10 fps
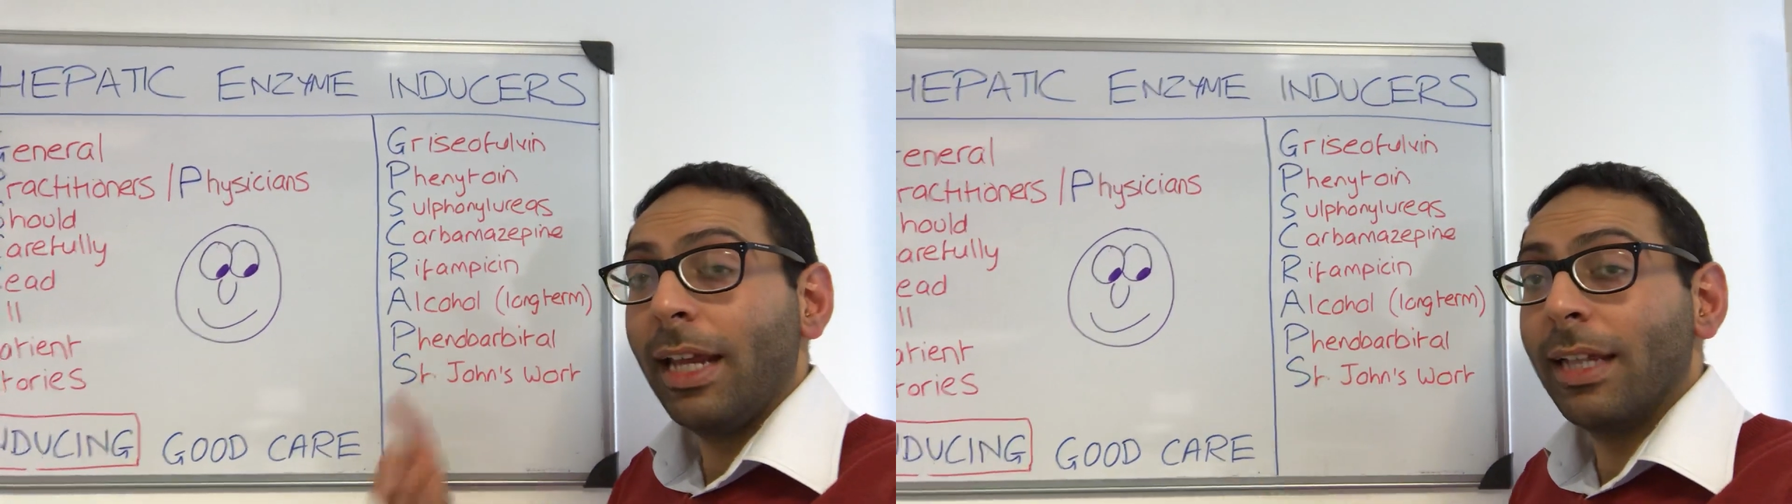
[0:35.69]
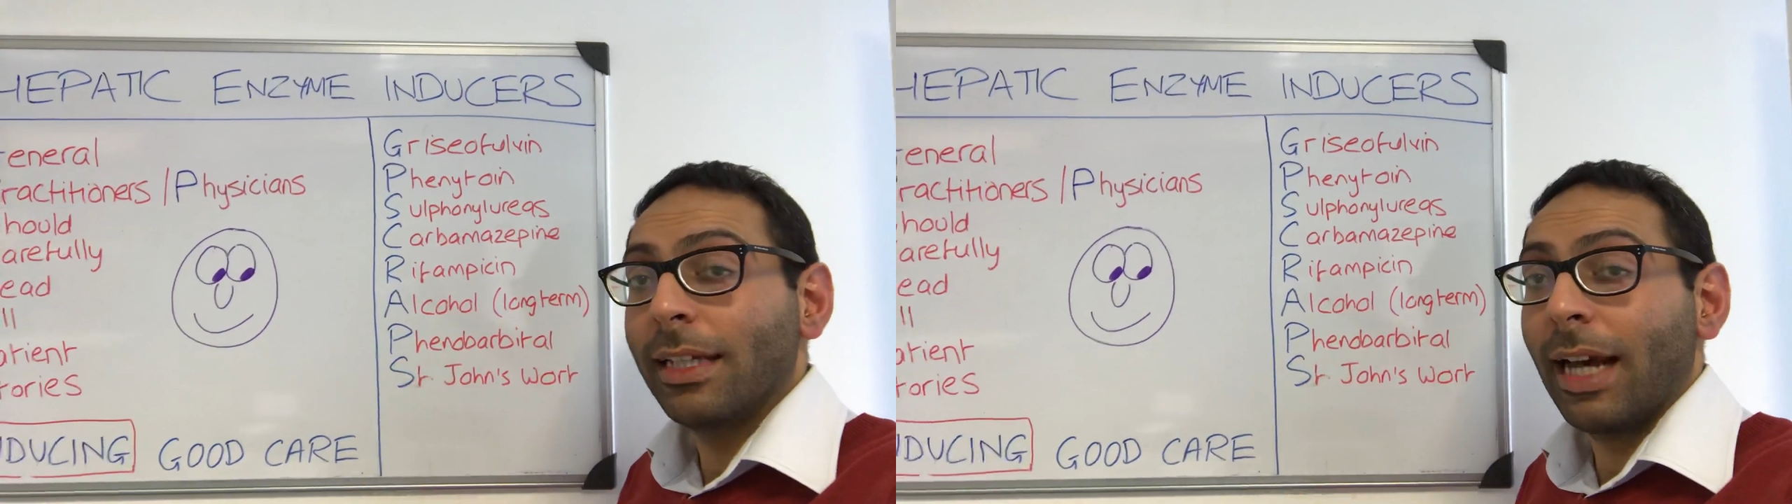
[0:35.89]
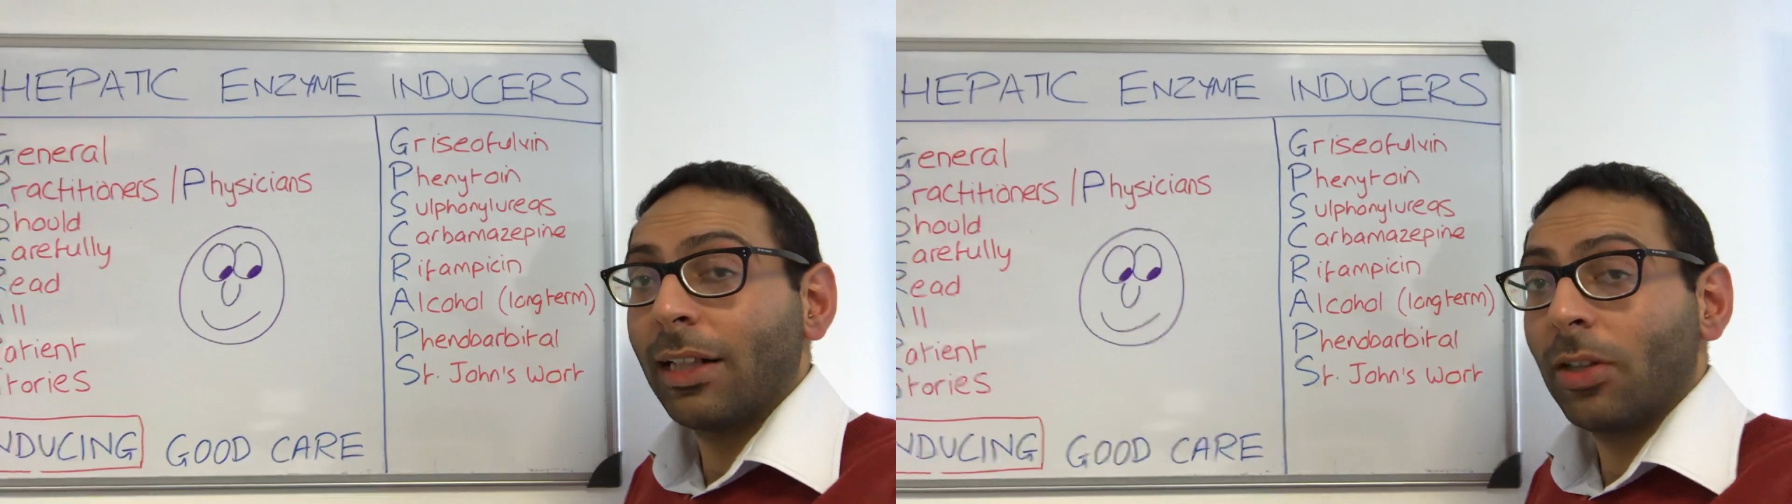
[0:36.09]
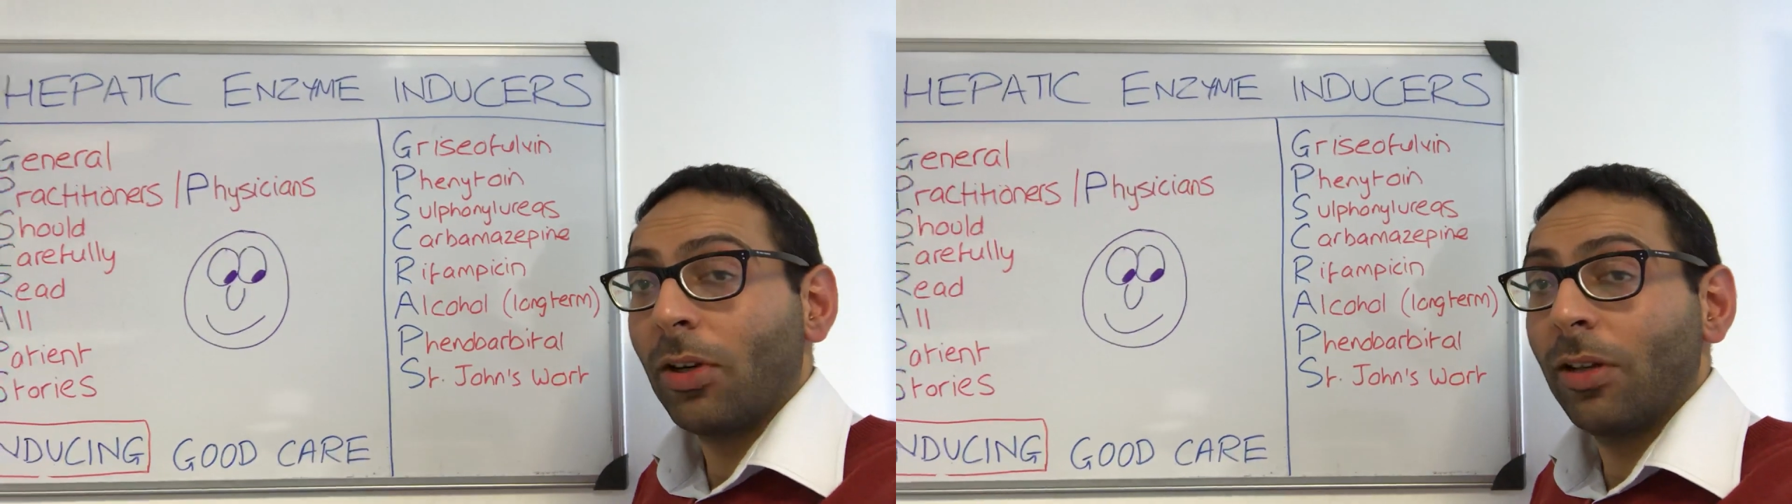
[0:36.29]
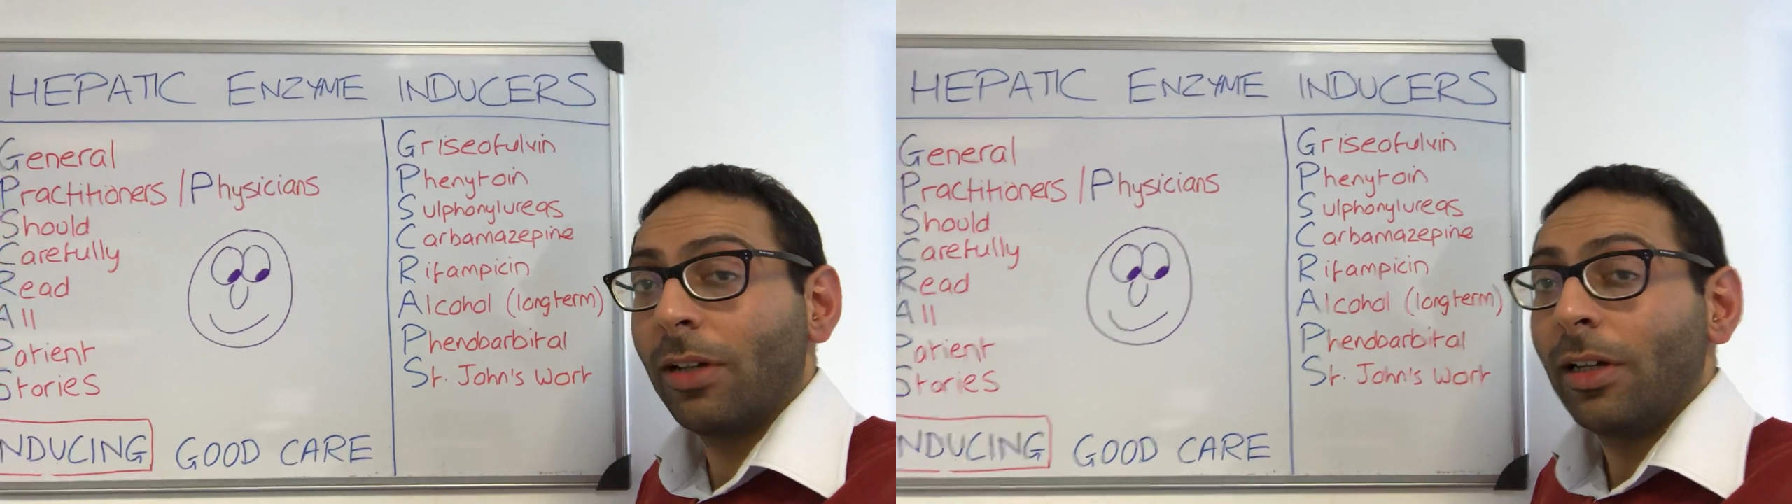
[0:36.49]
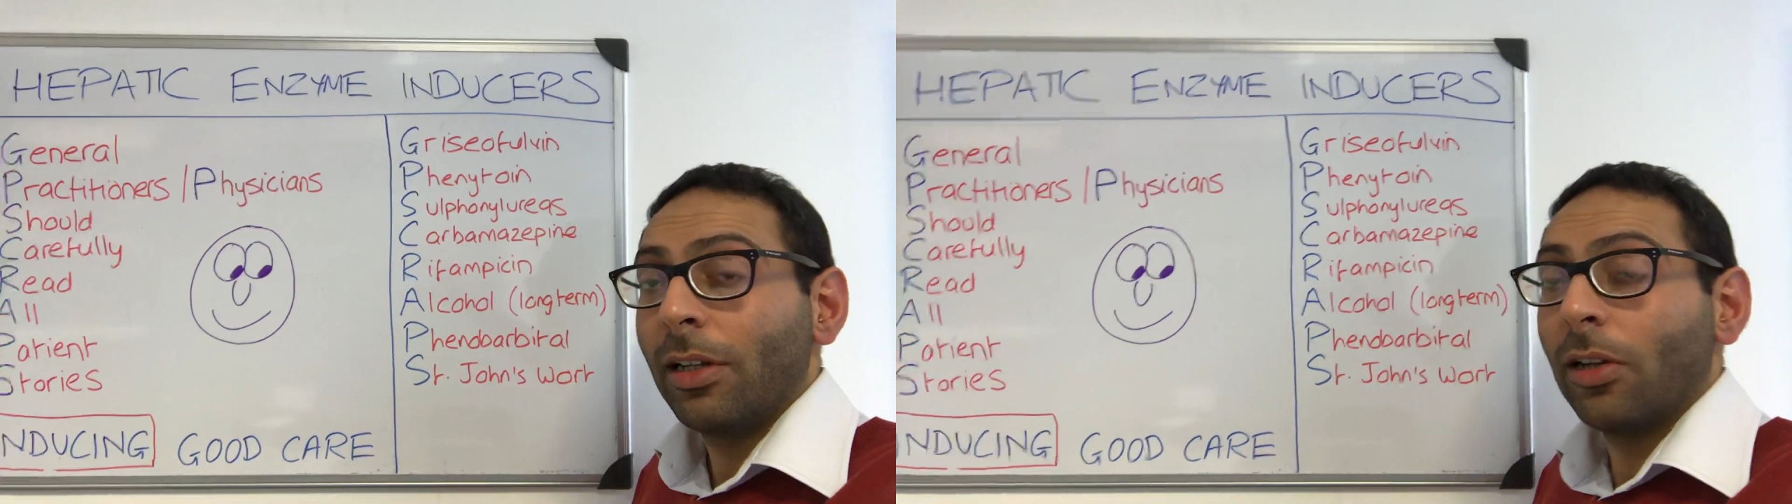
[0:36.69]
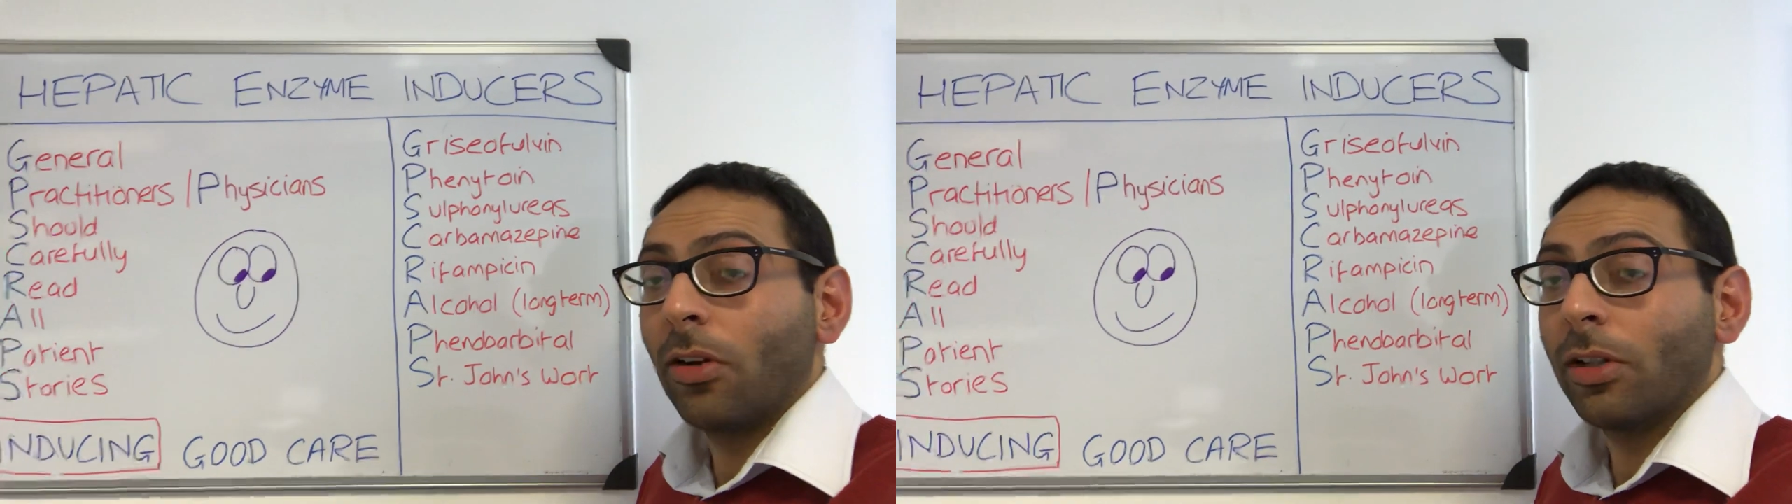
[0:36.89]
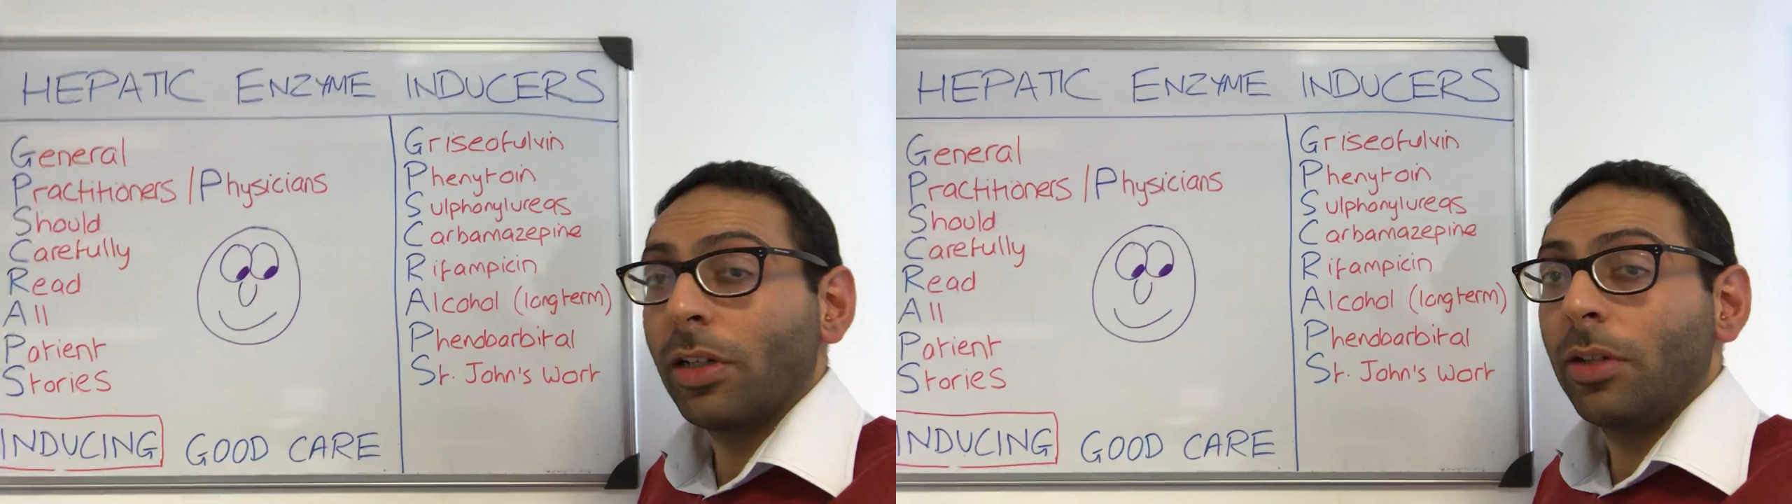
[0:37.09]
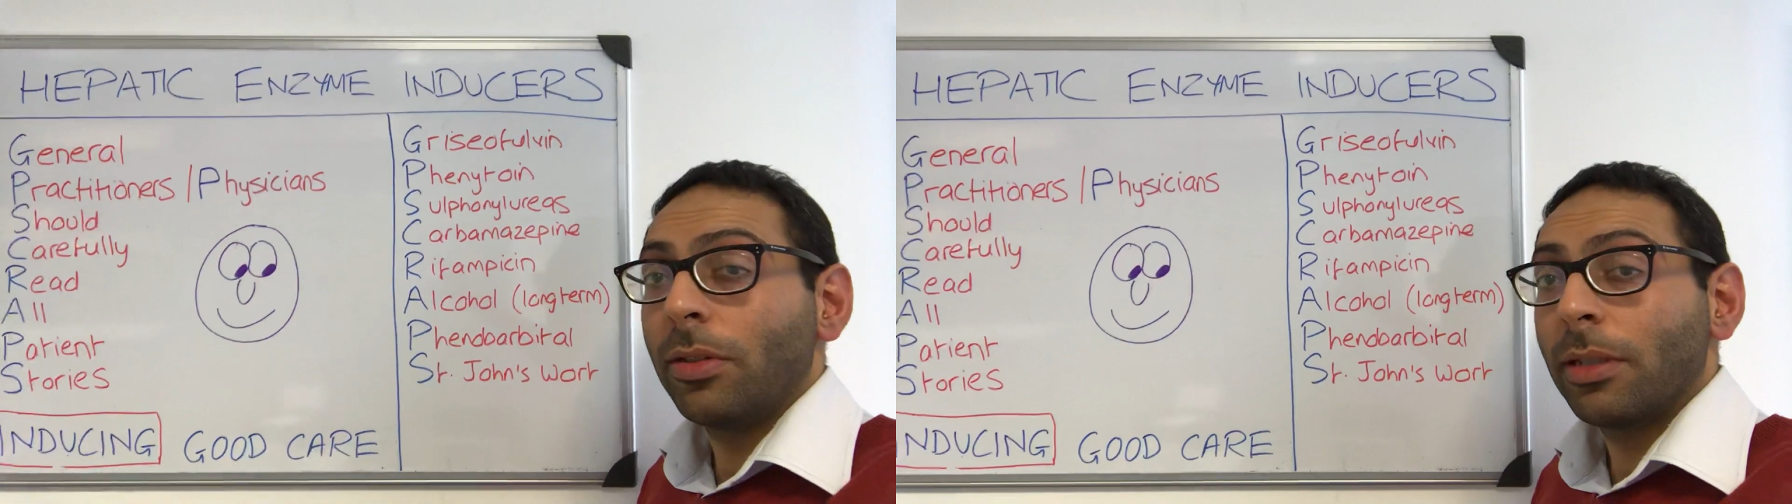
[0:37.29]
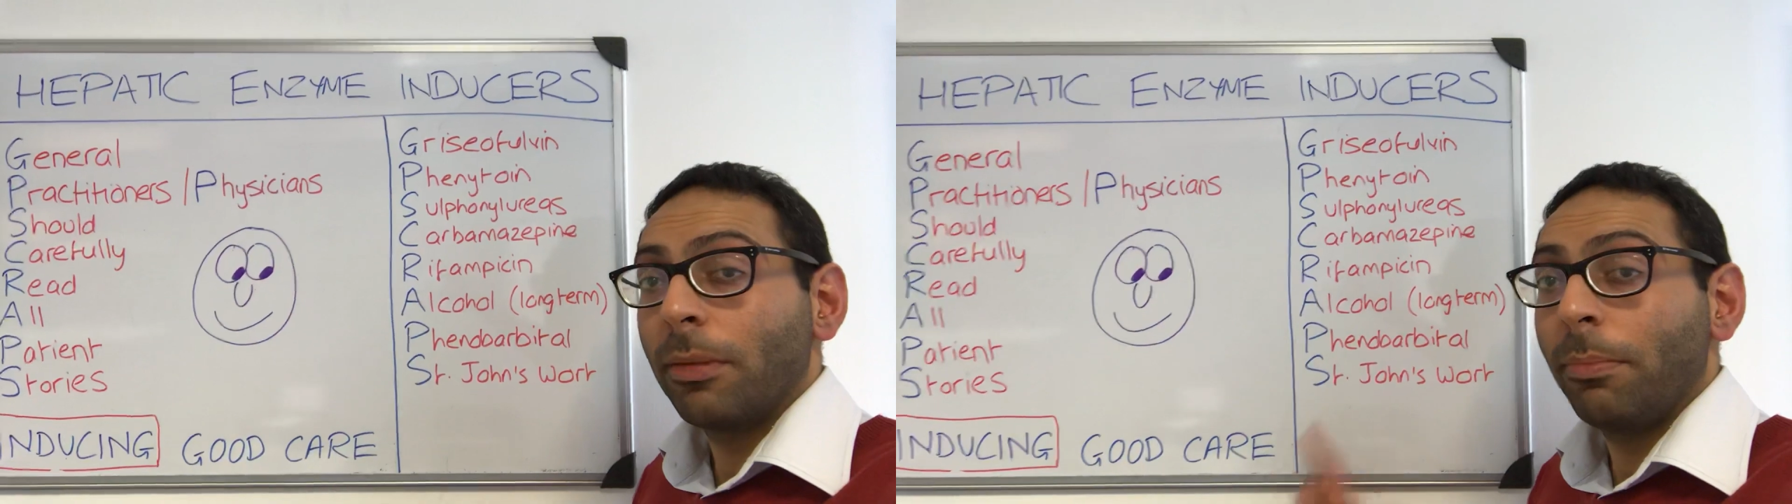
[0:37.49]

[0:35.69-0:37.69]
is alcohol long use,